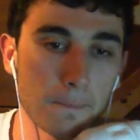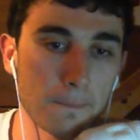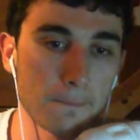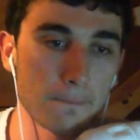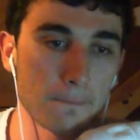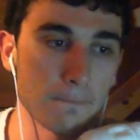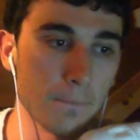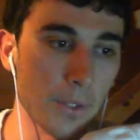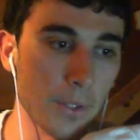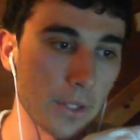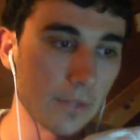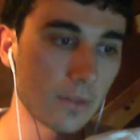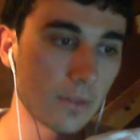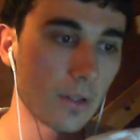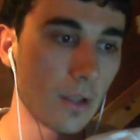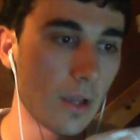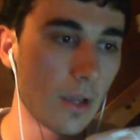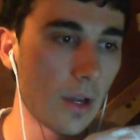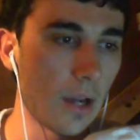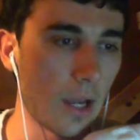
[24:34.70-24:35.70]
But
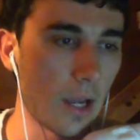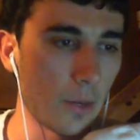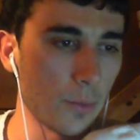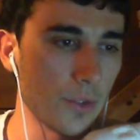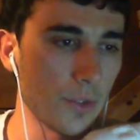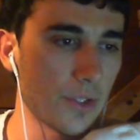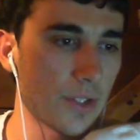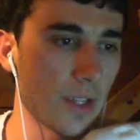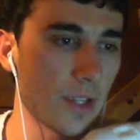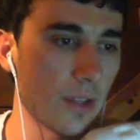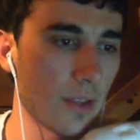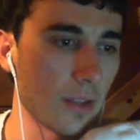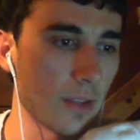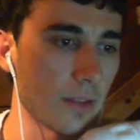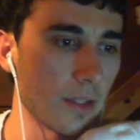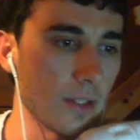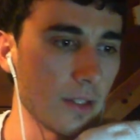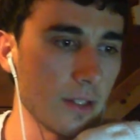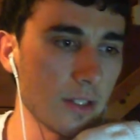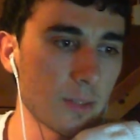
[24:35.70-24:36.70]
I would say that
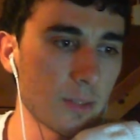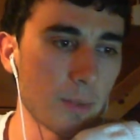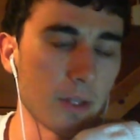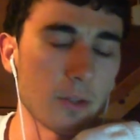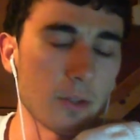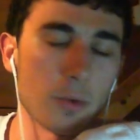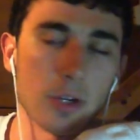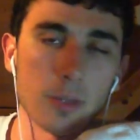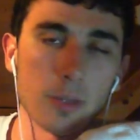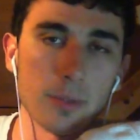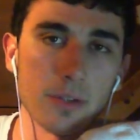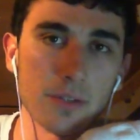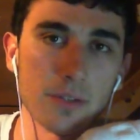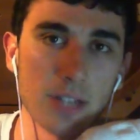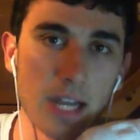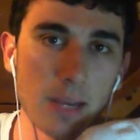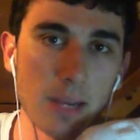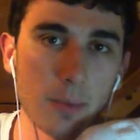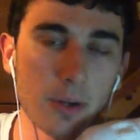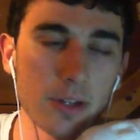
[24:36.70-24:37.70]
they did spend quite a bit of
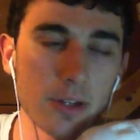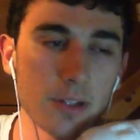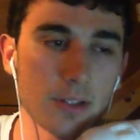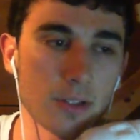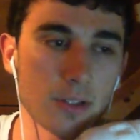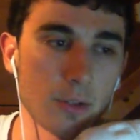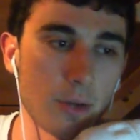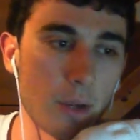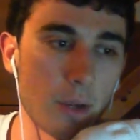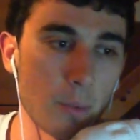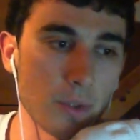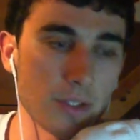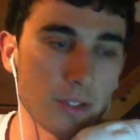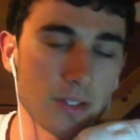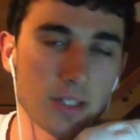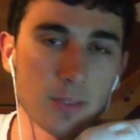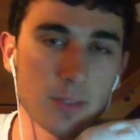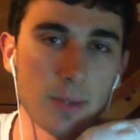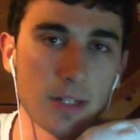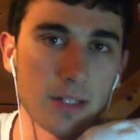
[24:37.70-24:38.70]
time on it, so I wasn't
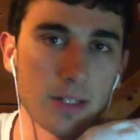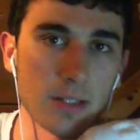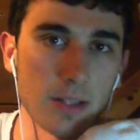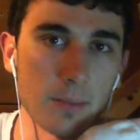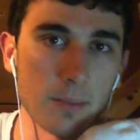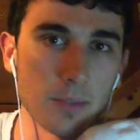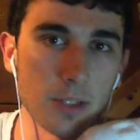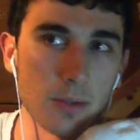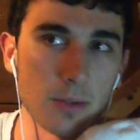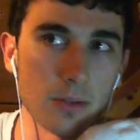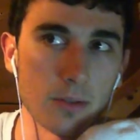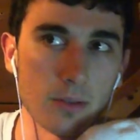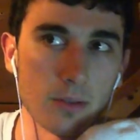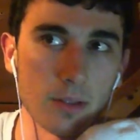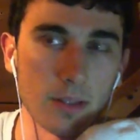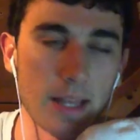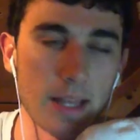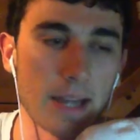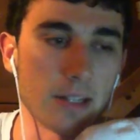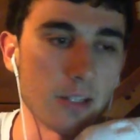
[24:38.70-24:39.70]
expecting
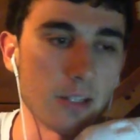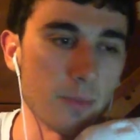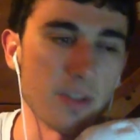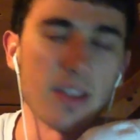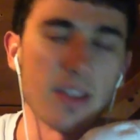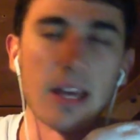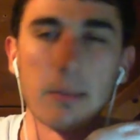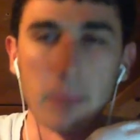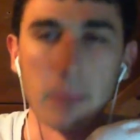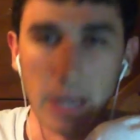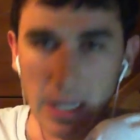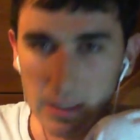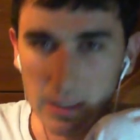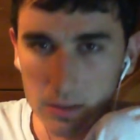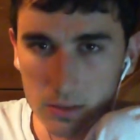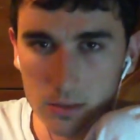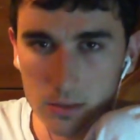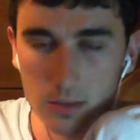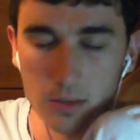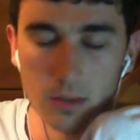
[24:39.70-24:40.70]
the lag to be that bad.
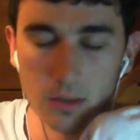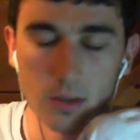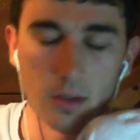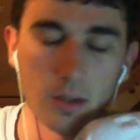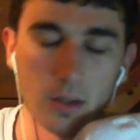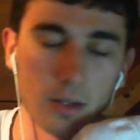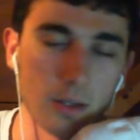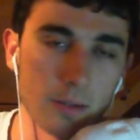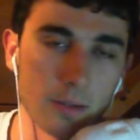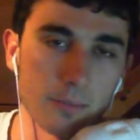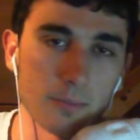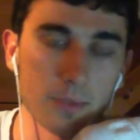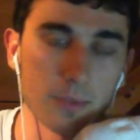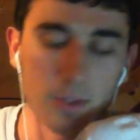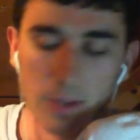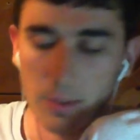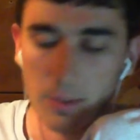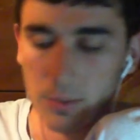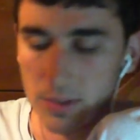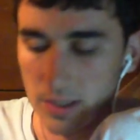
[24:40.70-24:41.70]

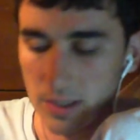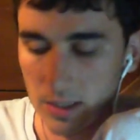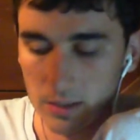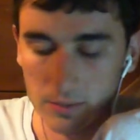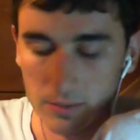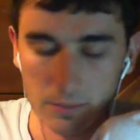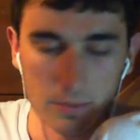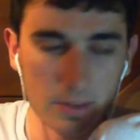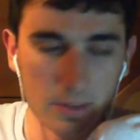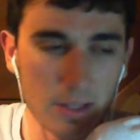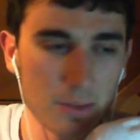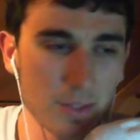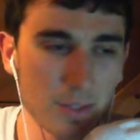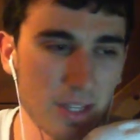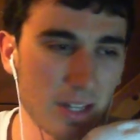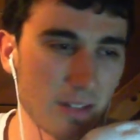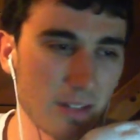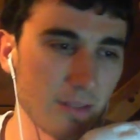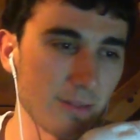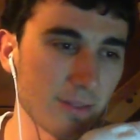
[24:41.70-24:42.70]
So that was kind
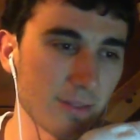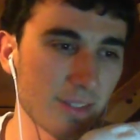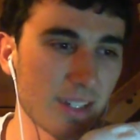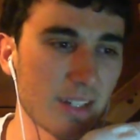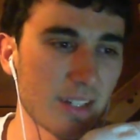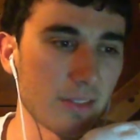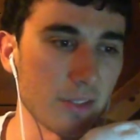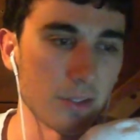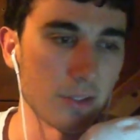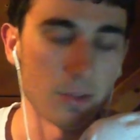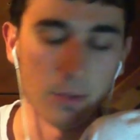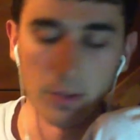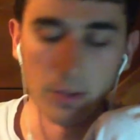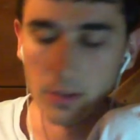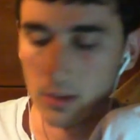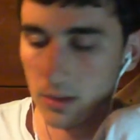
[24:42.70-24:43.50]
of concerning.